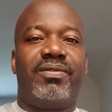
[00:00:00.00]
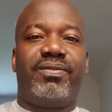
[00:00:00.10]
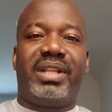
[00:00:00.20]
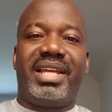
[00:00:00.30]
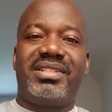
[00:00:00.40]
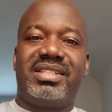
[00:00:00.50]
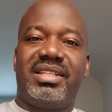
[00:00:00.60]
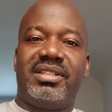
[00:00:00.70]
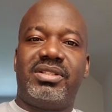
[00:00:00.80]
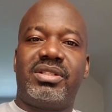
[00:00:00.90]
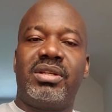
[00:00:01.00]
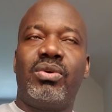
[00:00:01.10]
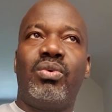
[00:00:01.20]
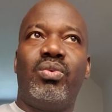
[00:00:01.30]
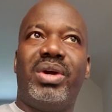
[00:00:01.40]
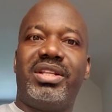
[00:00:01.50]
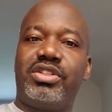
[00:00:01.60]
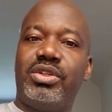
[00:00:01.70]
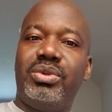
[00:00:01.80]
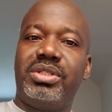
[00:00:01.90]
flexes
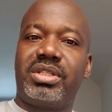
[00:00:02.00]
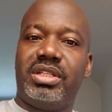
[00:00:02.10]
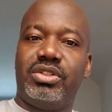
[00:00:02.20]
what learners